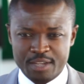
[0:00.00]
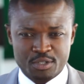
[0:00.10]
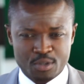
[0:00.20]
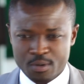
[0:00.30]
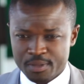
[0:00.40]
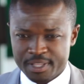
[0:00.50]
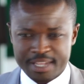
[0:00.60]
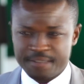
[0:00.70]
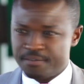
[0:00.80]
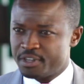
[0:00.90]
I saw the
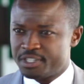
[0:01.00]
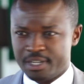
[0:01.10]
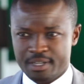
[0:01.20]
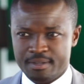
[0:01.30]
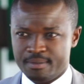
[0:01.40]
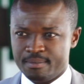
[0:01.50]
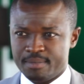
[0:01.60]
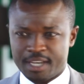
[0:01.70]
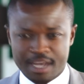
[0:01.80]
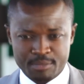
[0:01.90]
diversity
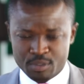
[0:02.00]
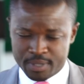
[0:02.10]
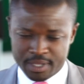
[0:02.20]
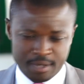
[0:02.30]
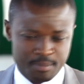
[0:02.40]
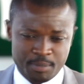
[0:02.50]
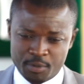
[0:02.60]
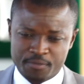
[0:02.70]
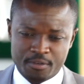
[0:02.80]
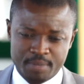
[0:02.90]
that comes with it.
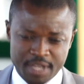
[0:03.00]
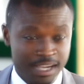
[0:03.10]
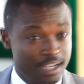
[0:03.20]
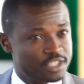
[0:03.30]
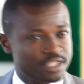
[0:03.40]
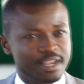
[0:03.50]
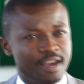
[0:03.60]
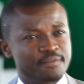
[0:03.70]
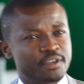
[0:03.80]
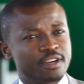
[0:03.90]
People from Eastern
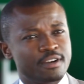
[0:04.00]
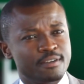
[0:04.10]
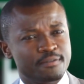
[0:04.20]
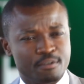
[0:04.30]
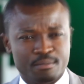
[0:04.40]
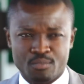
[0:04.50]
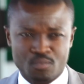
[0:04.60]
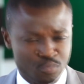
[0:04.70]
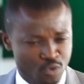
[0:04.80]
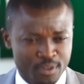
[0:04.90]
Africa, from
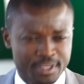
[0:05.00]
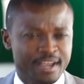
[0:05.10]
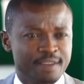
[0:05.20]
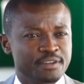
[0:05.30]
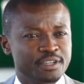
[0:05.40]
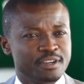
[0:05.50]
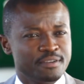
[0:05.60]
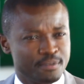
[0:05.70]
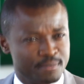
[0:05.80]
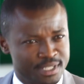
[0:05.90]
Northern
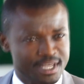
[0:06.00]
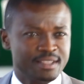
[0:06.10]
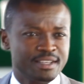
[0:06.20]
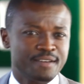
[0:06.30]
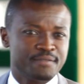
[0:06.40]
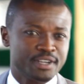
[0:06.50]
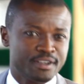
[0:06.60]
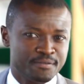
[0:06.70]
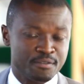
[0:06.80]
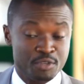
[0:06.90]
Africa, from Southern
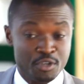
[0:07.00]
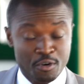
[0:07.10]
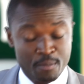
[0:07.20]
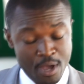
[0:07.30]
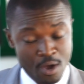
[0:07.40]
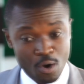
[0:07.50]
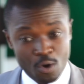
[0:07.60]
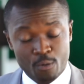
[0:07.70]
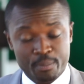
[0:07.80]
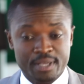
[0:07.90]
Africa, from Europe,
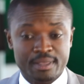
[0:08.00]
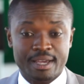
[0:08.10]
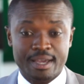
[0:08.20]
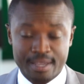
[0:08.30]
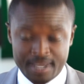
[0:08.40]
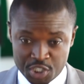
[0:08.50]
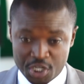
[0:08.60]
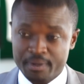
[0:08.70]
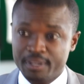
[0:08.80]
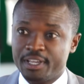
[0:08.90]
all being there,
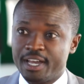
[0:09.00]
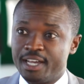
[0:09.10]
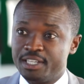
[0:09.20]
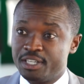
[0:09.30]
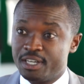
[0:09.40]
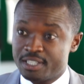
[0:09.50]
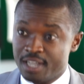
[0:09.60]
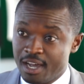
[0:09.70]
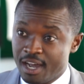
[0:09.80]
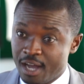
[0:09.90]
sharing their ideas,
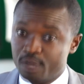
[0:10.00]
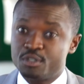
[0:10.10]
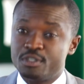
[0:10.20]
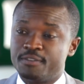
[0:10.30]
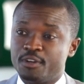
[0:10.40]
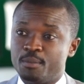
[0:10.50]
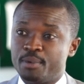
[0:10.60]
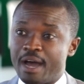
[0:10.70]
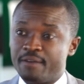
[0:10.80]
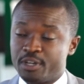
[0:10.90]
how to develop
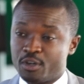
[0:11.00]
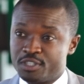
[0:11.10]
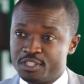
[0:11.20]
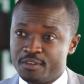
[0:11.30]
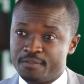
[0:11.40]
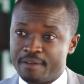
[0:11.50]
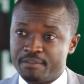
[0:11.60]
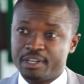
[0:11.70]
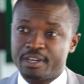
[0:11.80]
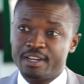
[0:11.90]
the continent of
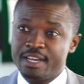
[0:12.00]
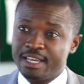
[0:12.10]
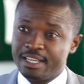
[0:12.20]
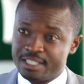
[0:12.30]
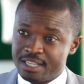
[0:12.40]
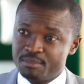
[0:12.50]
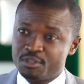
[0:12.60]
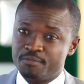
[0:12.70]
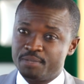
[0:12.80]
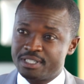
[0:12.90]
Africa in
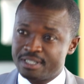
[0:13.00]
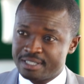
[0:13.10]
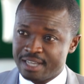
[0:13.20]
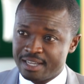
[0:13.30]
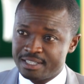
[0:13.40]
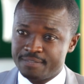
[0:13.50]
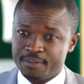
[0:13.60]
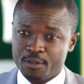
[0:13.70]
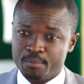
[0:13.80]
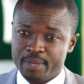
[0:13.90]
terms of business and
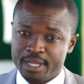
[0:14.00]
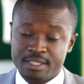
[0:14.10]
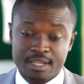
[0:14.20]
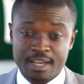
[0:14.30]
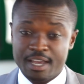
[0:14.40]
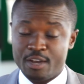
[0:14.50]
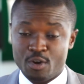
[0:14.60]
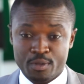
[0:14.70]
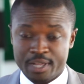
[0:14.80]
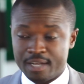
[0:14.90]
development
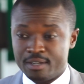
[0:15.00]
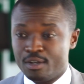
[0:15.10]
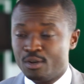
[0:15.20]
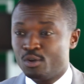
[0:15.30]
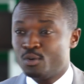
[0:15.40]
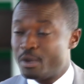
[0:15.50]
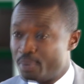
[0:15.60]
and all that. Olu,